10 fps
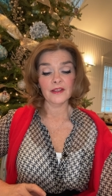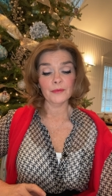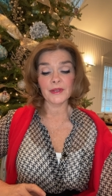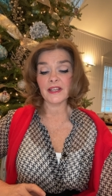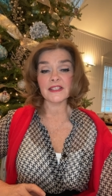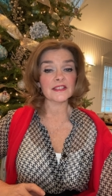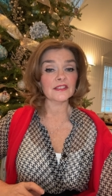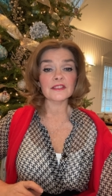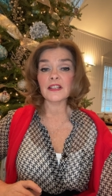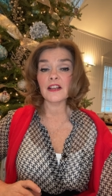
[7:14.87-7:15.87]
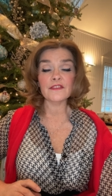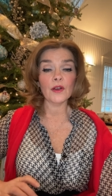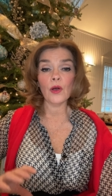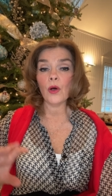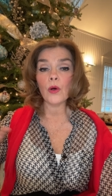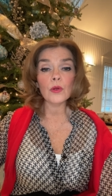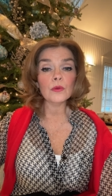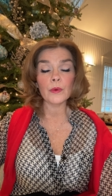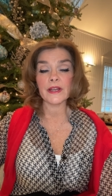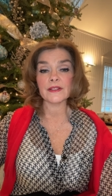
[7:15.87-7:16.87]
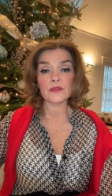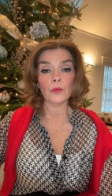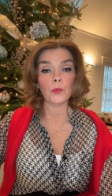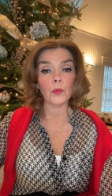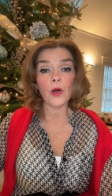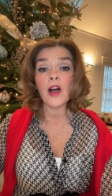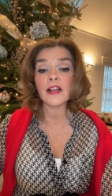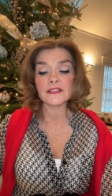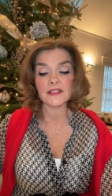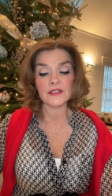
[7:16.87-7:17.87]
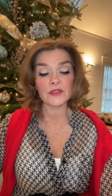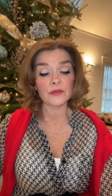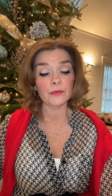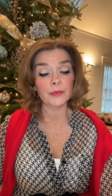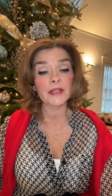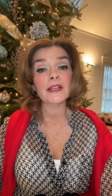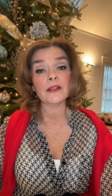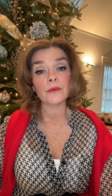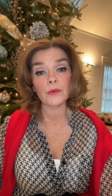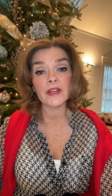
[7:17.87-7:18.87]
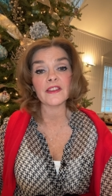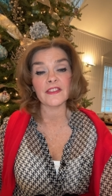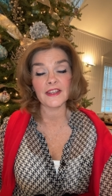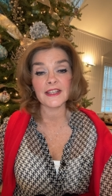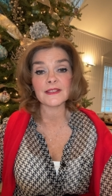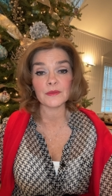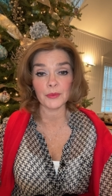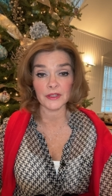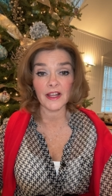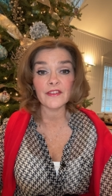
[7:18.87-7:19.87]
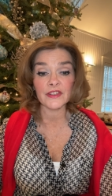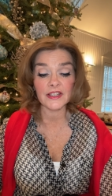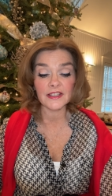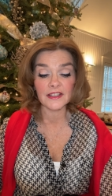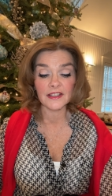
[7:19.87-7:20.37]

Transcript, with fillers: because love always wants to be with its beloved,